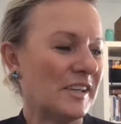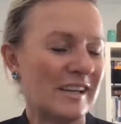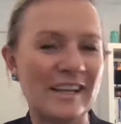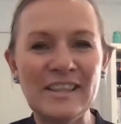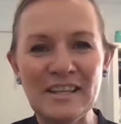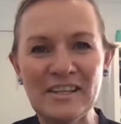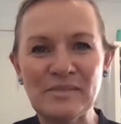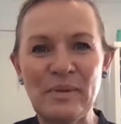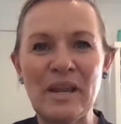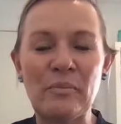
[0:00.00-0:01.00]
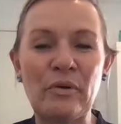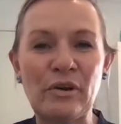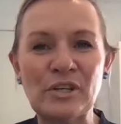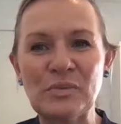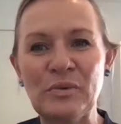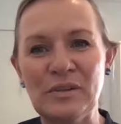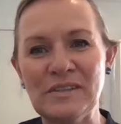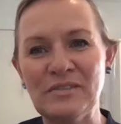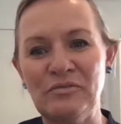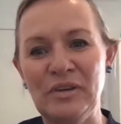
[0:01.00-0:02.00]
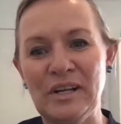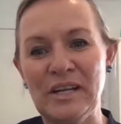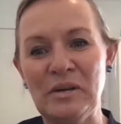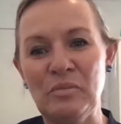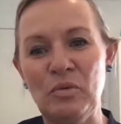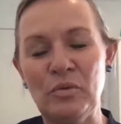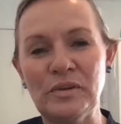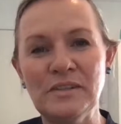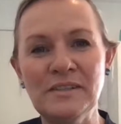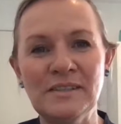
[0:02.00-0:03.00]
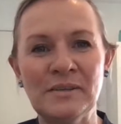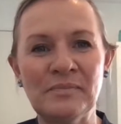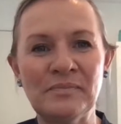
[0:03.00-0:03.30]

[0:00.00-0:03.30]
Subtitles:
I think it's being approachable is really important.